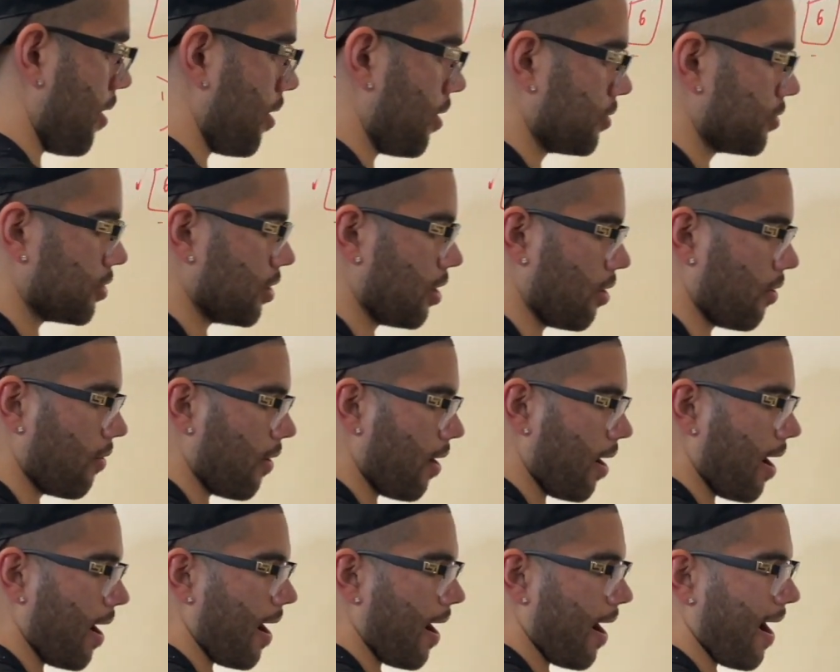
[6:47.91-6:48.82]
So
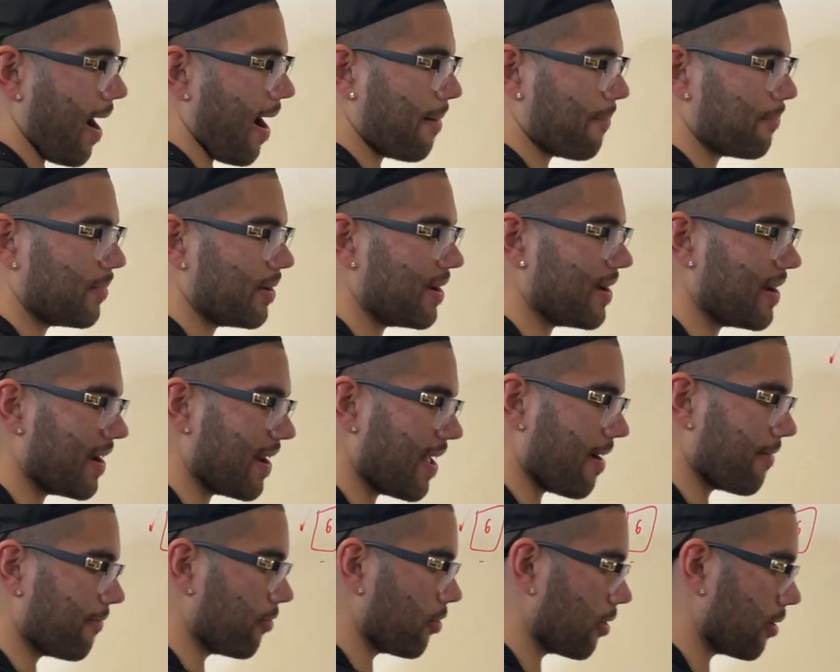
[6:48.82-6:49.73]
I'm
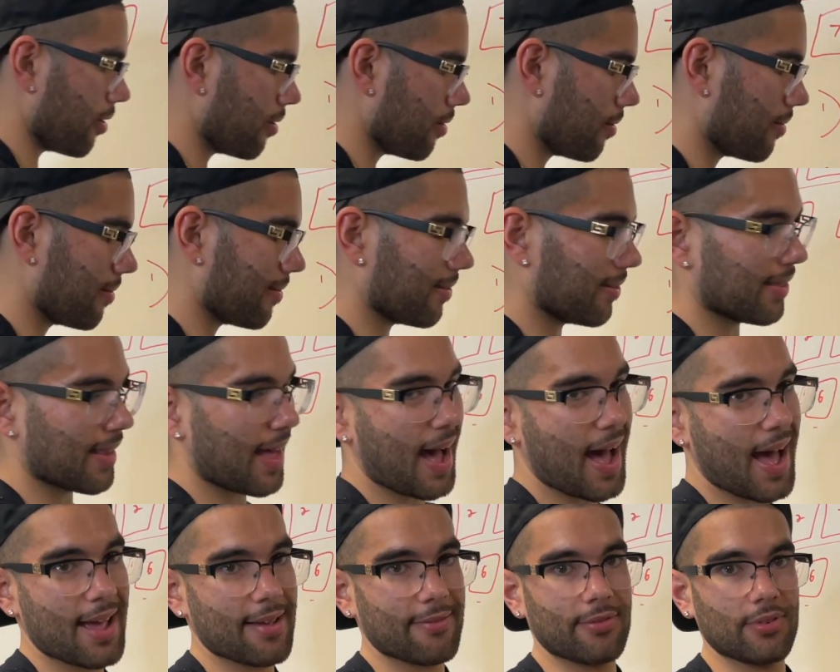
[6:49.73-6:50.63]
never
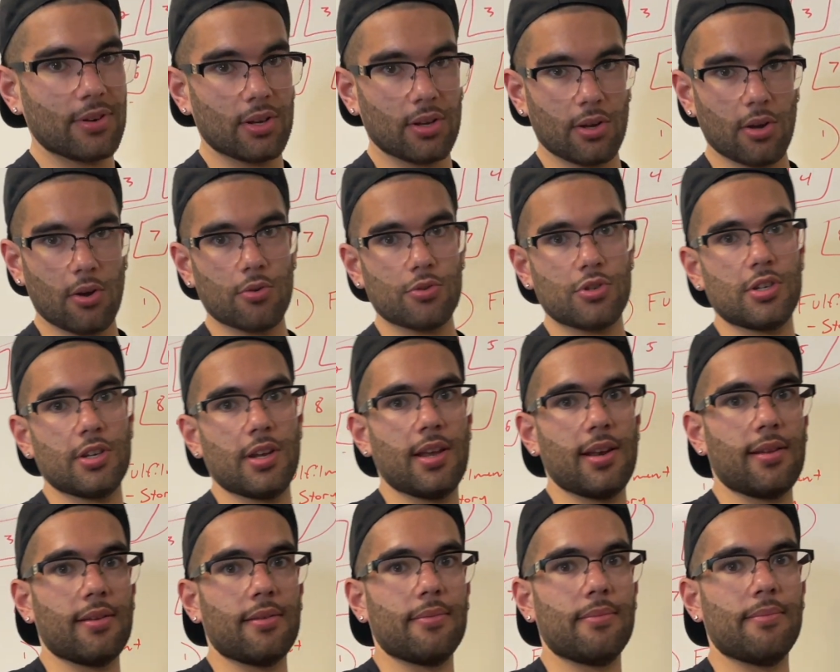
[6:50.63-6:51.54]
live
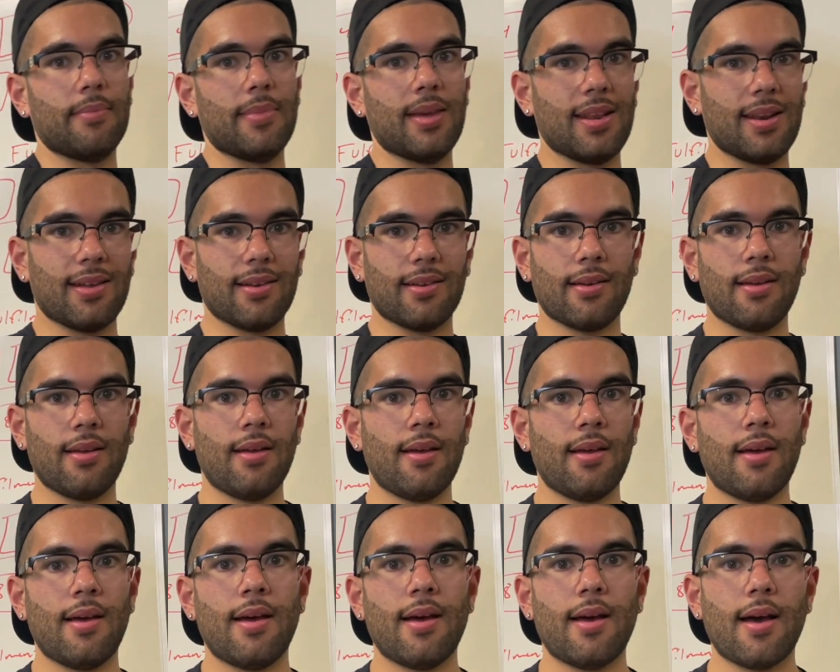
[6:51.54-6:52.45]
negotiating, meaning
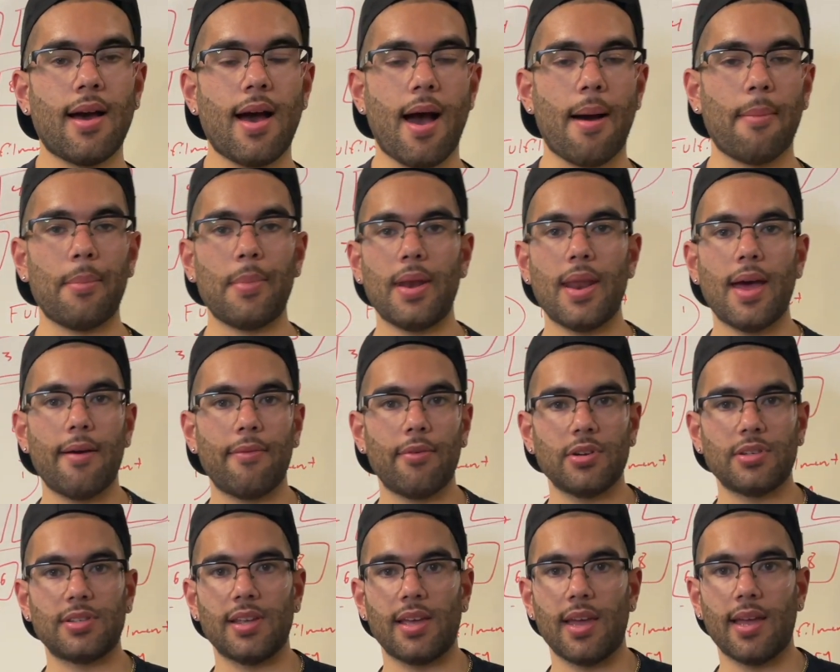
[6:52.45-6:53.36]
I'm
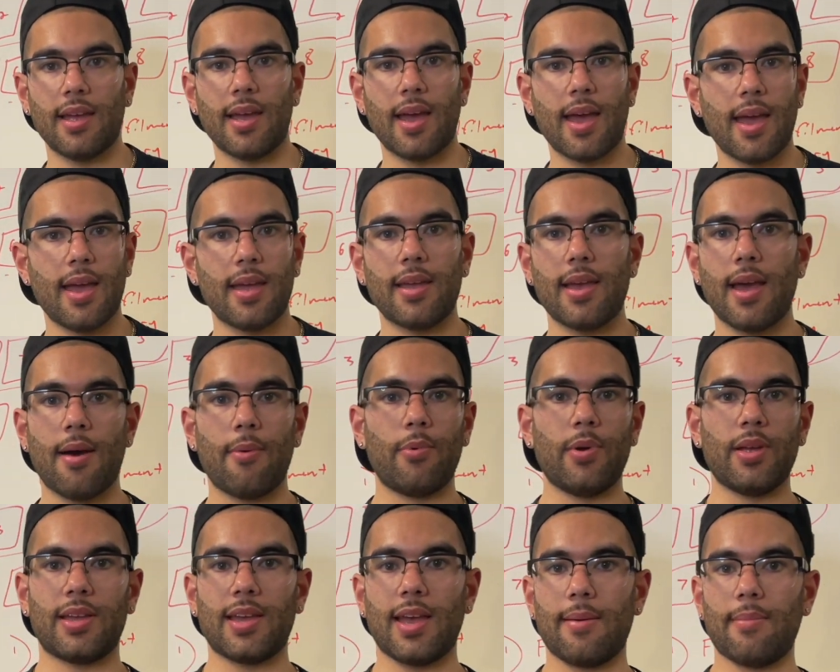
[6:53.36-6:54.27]
never saying, hey, yeah,
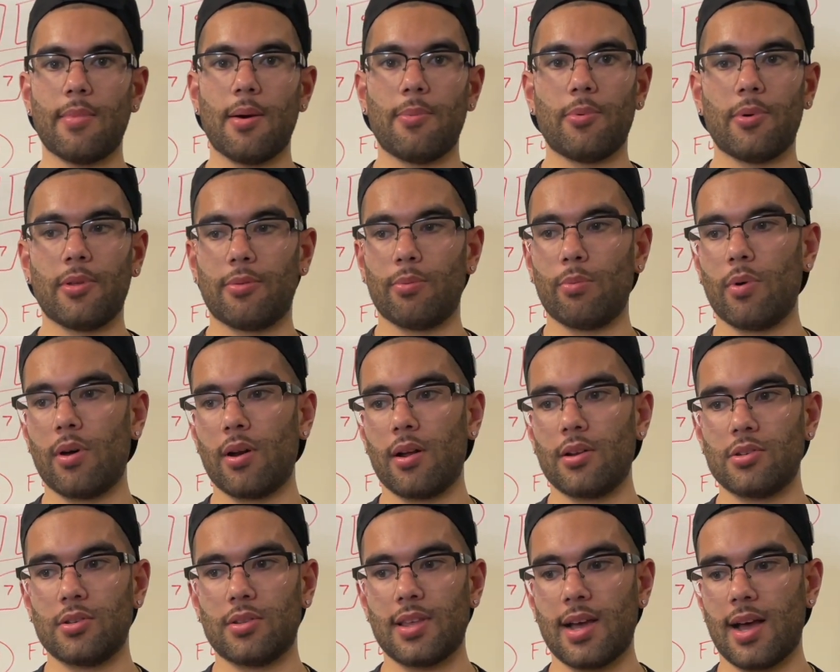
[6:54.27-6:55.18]
we came up with
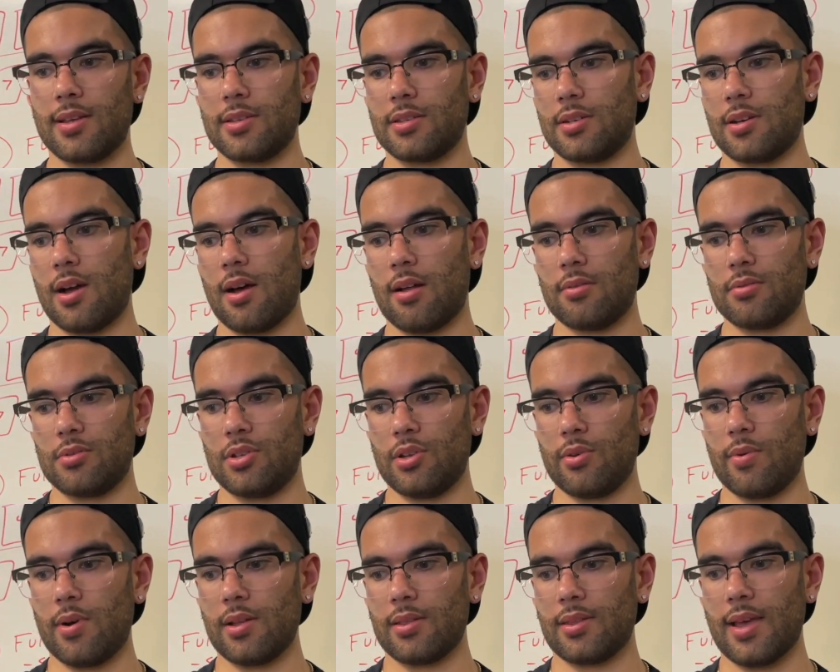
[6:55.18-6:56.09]
$100,000. Do
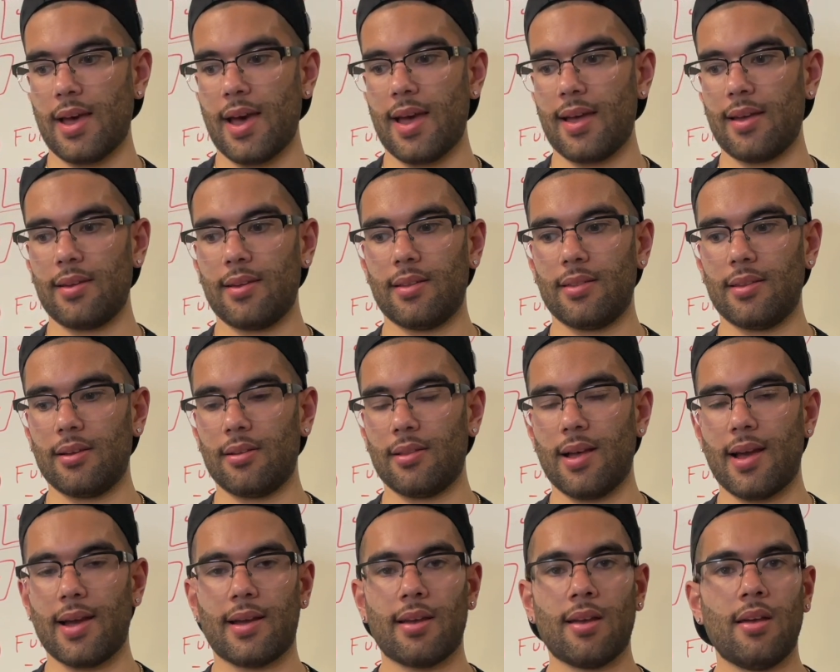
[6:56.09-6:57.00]
you want that? And they're
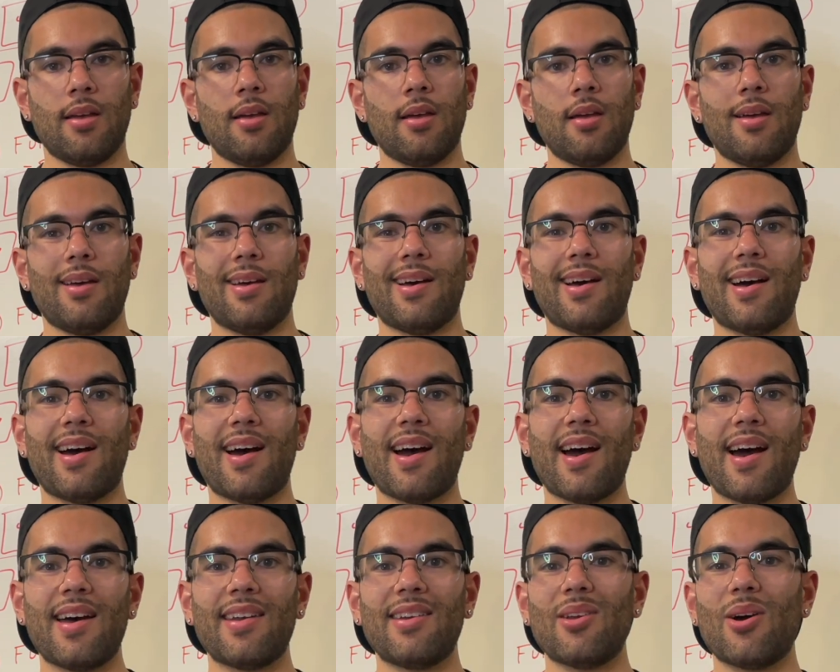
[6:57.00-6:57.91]
like,
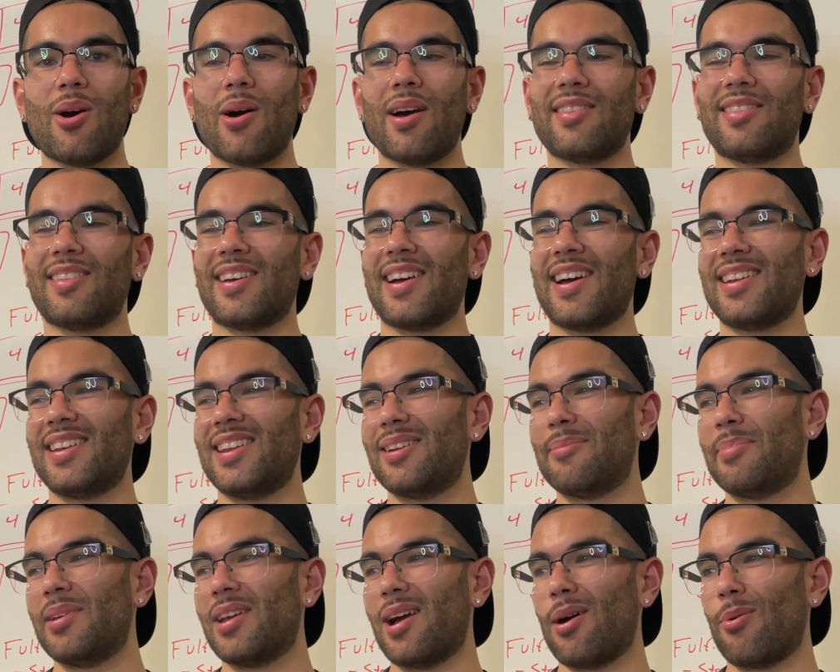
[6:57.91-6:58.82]
no, I think I need to
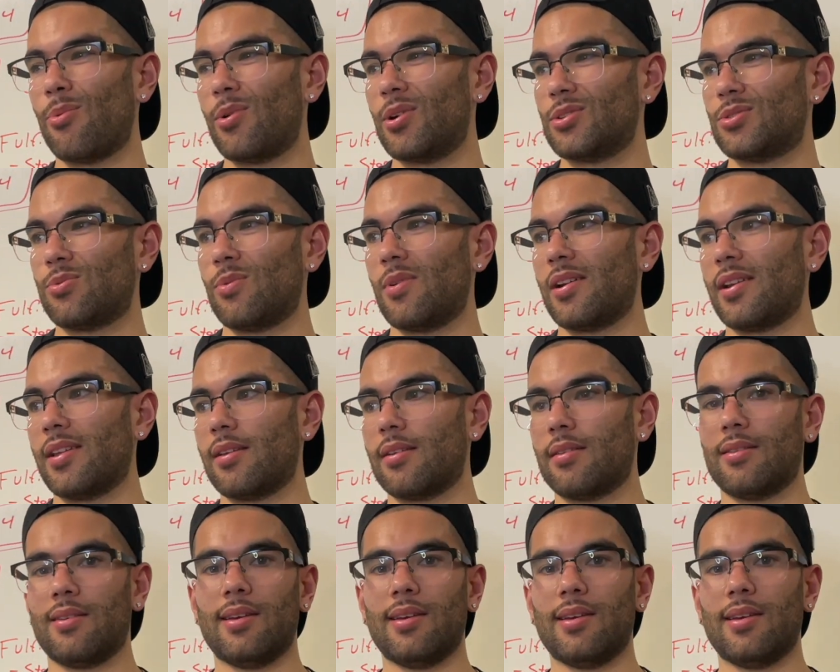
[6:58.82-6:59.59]
be at 120.